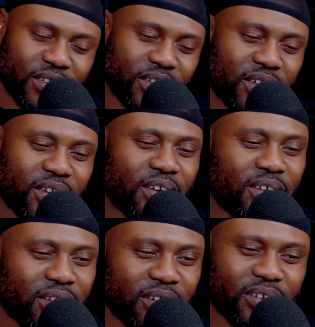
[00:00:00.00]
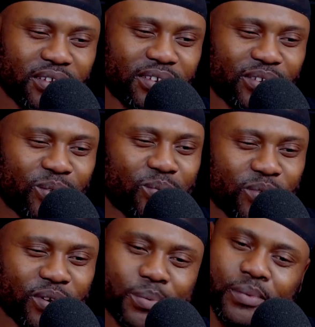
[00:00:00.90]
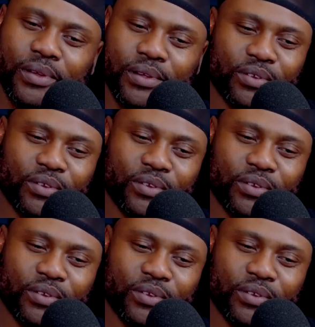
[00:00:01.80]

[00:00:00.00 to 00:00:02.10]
Yeah, eat a home cooked meal.